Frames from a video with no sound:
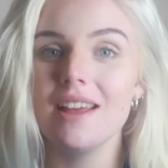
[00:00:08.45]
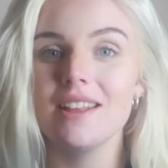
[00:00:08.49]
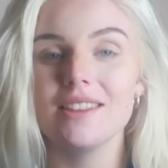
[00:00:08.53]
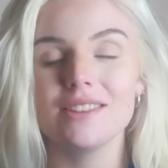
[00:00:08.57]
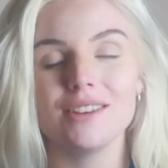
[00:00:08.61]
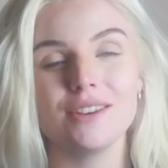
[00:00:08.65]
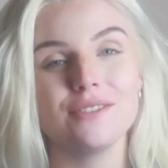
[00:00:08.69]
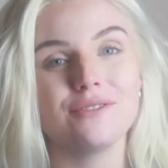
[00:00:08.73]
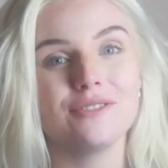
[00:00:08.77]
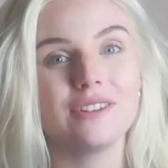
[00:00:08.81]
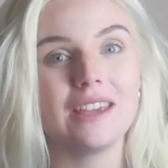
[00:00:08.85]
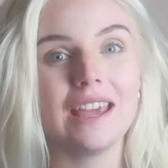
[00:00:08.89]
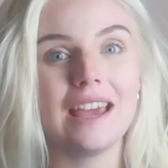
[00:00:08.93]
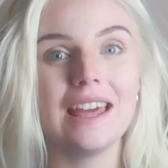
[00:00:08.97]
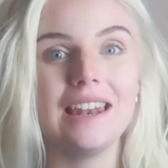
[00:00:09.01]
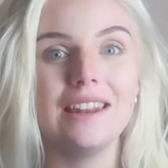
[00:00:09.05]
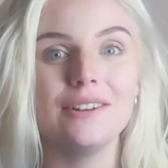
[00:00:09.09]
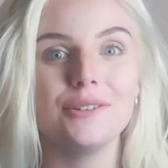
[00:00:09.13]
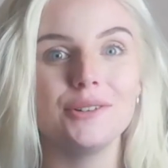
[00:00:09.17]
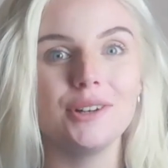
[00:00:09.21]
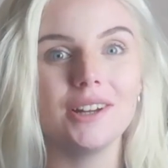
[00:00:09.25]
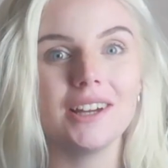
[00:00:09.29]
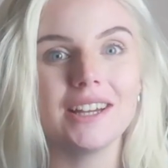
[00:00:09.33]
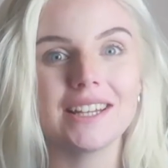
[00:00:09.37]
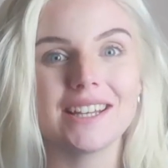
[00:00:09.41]
Don't forget, a
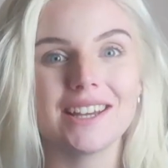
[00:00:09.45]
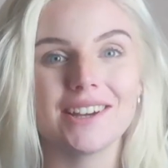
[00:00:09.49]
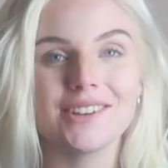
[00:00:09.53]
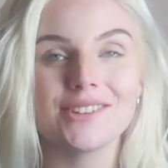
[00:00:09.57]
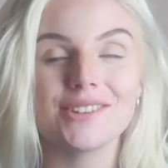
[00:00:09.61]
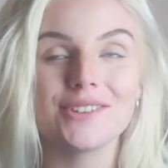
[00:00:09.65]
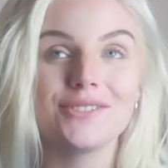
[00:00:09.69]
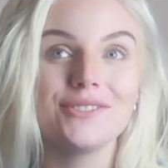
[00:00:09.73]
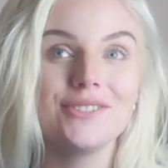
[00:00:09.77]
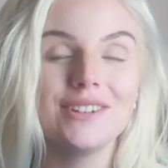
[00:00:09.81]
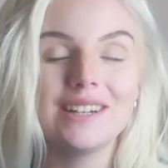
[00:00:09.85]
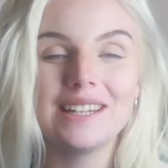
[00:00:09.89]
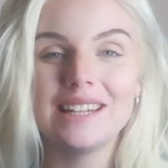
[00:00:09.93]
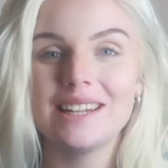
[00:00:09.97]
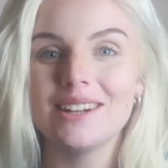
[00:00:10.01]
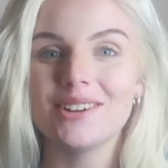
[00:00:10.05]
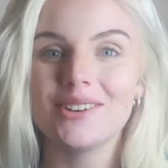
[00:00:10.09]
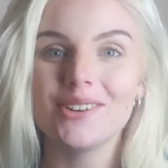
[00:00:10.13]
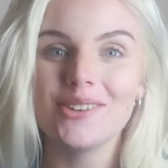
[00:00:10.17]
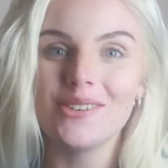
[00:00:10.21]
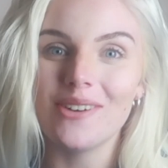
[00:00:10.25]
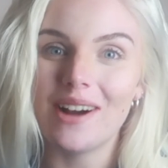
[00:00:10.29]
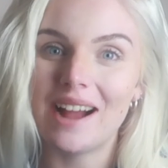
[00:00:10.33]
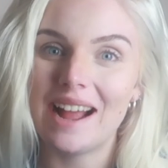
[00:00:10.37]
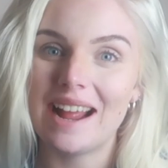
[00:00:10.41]
little like goes a really
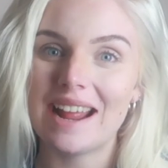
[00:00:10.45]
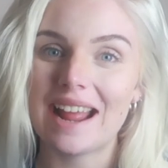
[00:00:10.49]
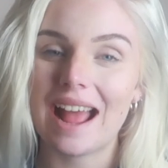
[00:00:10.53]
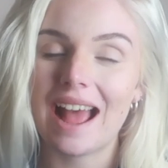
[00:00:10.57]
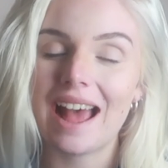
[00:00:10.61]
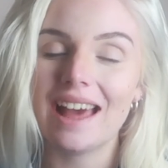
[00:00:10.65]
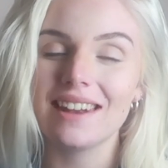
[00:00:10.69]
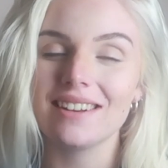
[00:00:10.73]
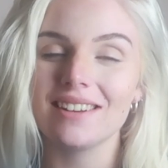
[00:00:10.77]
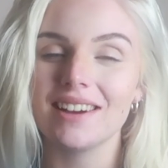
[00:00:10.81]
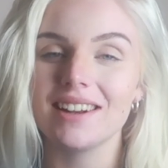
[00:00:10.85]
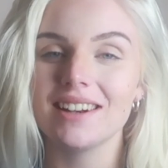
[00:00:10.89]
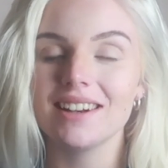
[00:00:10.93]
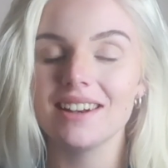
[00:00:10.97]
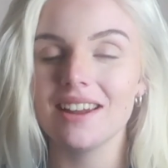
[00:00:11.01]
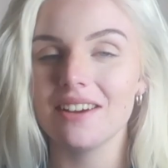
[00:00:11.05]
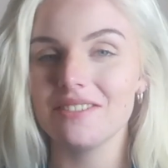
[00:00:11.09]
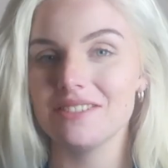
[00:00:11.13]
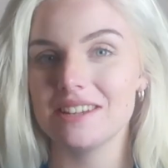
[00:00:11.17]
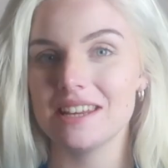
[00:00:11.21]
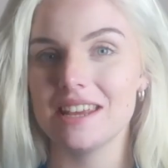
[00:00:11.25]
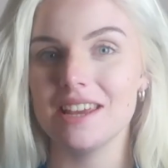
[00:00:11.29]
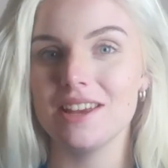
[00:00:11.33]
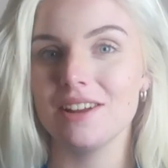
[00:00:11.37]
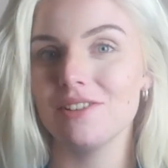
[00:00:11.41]
long way, and I'd love
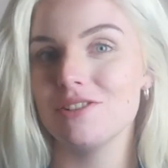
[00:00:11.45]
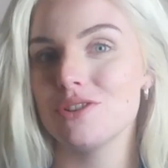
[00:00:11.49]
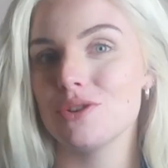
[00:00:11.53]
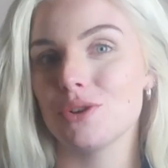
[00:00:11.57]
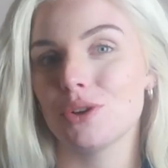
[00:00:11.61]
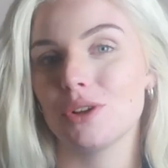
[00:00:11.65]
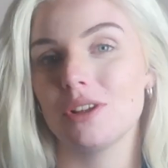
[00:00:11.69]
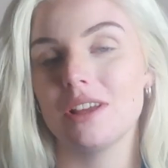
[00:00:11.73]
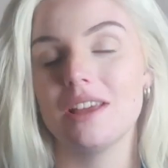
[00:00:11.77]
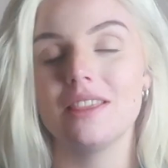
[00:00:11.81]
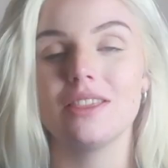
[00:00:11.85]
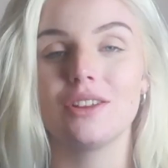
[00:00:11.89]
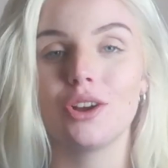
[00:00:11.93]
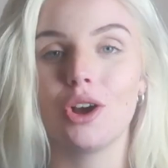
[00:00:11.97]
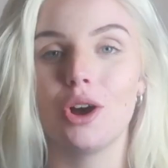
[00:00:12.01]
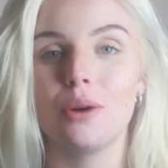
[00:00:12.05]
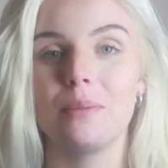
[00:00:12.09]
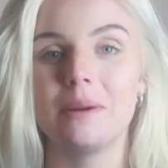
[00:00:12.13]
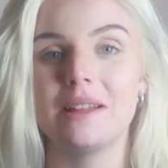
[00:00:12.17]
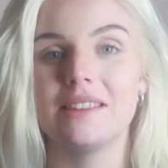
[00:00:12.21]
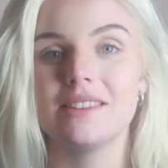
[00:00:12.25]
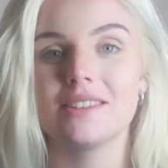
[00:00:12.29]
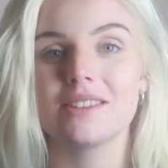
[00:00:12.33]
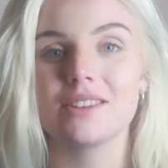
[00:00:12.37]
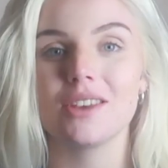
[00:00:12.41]
to hear in the
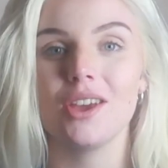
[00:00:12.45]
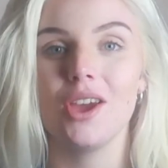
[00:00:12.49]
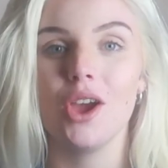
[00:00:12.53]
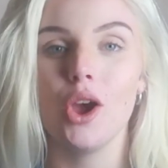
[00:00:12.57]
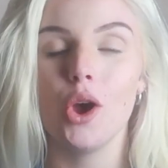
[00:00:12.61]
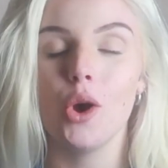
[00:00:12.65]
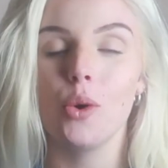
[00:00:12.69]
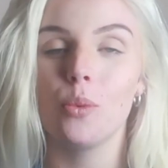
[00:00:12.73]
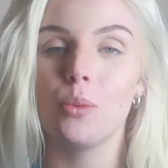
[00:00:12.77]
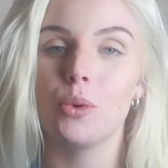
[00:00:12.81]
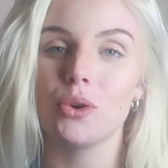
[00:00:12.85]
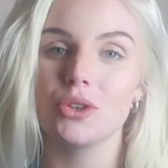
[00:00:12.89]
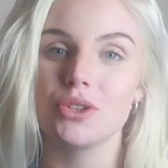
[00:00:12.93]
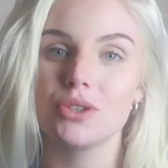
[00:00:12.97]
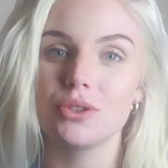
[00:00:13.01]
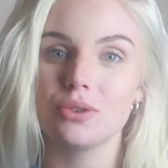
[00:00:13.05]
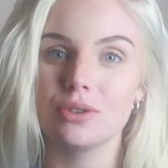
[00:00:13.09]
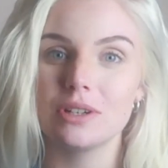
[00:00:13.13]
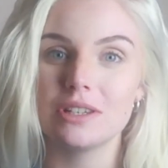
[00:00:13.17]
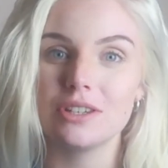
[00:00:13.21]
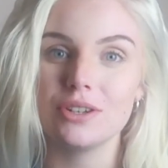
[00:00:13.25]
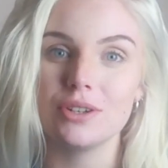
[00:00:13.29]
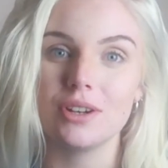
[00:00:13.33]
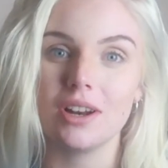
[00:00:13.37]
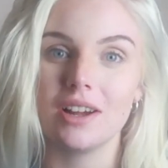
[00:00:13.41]
comments what
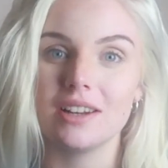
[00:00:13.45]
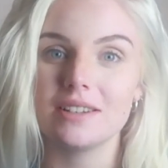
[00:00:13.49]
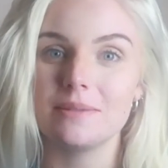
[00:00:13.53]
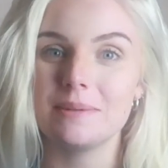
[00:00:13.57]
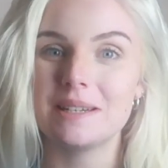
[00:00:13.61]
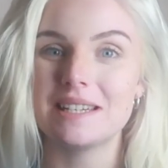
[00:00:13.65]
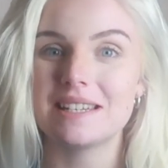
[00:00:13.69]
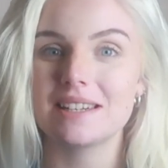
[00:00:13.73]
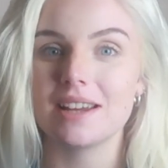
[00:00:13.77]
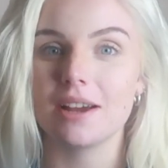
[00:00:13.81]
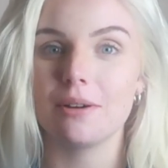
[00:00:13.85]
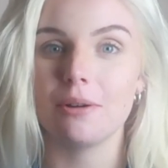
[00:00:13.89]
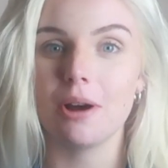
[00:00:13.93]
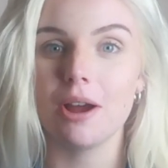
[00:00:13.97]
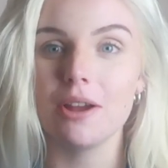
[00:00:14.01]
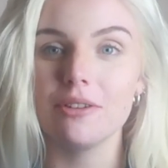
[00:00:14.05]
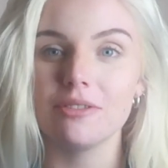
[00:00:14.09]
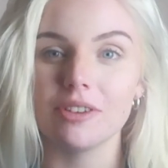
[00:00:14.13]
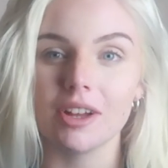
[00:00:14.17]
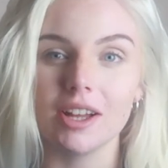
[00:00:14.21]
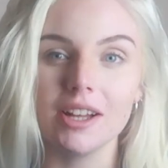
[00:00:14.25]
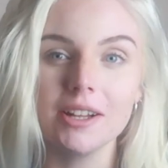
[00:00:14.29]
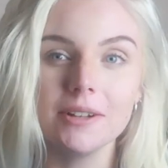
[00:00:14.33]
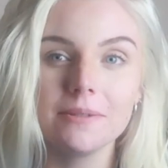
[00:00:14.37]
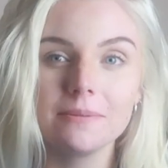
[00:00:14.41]
stories you'd like me to go
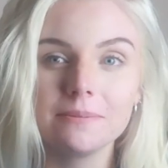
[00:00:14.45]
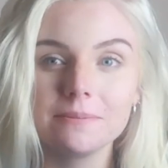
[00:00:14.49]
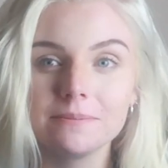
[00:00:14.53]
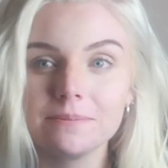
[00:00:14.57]
over.